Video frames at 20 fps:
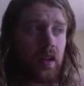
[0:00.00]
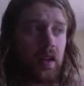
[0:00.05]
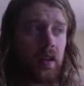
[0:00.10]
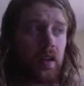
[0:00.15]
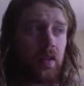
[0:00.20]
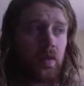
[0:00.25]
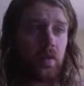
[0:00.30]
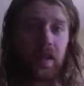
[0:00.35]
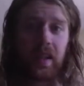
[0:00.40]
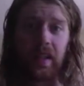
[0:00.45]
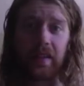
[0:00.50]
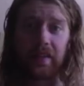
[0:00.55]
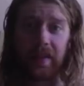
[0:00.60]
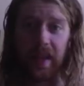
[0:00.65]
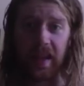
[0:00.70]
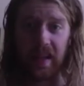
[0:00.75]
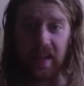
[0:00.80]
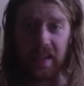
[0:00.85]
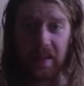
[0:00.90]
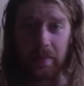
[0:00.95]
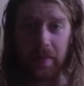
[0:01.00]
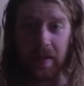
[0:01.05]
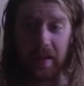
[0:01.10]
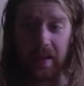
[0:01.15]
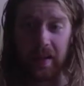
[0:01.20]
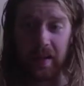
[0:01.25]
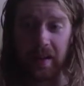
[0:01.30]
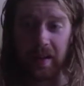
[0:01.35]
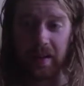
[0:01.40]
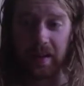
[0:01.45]
relive that
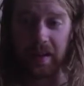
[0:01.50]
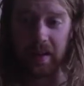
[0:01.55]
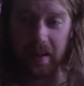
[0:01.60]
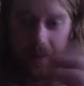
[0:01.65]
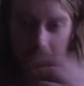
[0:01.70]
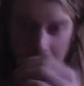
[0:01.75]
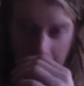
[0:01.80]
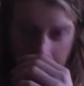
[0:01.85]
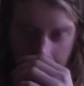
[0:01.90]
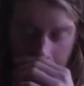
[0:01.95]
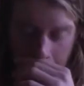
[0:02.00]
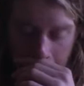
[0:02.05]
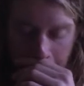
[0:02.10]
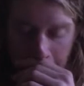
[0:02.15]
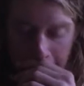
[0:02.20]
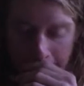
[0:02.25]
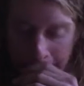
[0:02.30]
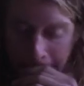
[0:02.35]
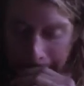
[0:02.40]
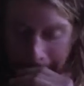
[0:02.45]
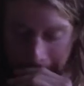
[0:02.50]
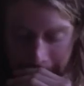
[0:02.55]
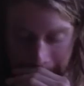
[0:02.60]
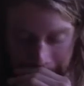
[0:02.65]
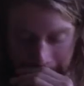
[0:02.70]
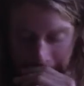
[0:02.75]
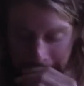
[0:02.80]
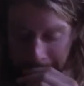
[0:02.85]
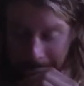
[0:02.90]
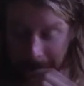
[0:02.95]
experience,
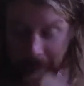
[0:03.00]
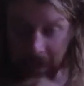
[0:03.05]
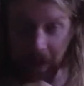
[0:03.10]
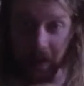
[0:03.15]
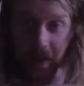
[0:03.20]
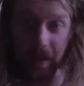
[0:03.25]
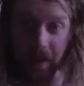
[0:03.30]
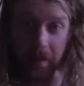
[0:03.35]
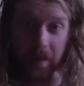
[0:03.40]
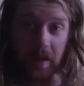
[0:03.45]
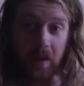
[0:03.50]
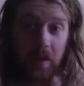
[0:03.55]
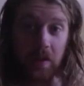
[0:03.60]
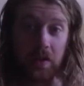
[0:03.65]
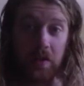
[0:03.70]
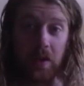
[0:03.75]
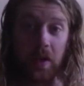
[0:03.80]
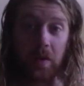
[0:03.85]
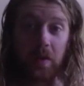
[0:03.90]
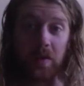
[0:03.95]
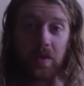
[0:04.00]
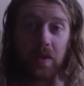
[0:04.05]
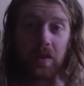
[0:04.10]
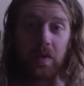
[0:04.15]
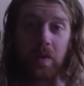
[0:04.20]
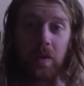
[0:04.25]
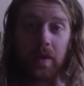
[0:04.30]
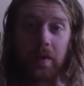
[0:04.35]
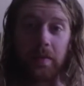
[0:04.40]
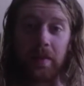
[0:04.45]
I mean, also, I was on
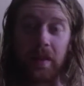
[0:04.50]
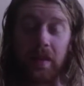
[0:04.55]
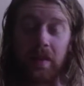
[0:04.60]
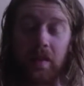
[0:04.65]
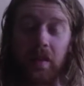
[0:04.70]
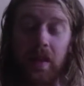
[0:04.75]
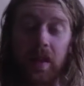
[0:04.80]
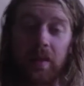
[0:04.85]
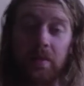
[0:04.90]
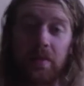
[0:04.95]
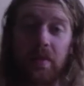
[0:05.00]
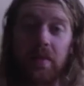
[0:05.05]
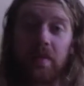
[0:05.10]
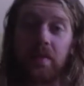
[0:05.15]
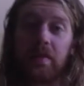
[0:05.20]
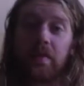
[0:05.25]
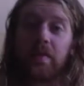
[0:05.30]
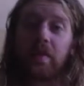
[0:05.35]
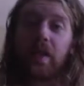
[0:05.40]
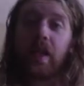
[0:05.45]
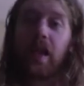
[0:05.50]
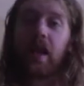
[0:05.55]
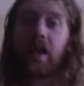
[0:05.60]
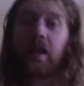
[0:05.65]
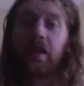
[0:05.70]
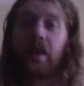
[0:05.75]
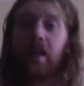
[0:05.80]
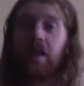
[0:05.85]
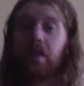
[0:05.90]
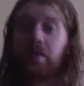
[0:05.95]
20 milligrams of
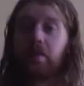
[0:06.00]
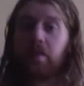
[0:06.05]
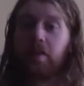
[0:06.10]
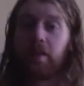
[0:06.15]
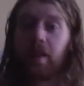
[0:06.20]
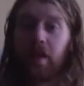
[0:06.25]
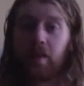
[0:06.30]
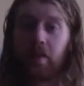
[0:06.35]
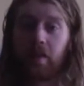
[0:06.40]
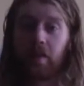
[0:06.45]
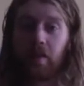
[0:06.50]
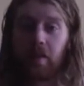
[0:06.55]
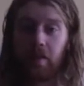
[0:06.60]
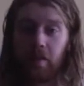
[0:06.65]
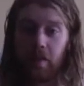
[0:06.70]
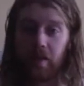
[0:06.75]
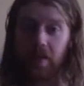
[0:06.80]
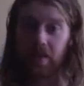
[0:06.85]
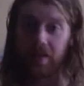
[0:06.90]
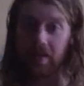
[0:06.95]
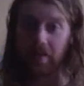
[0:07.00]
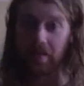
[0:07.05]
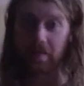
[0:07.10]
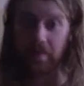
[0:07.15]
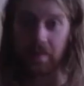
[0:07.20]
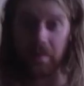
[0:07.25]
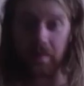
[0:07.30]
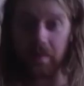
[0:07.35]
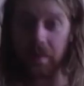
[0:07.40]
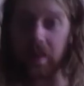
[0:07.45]
edible marijuana, which
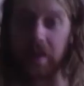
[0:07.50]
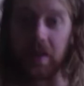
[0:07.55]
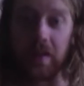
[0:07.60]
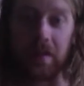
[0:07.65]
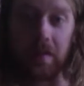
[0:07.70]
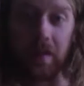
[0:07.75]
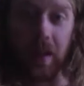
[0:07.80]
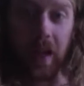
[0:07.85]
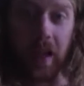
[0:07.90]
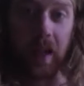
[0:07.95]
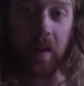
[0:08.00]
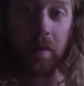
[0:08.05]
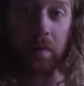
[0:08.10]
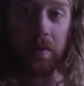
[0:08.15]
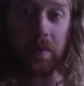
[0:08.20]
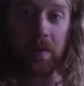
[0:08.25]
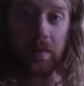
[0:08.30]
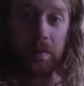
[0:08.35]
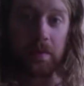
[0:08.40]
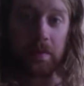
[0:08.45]
just helps.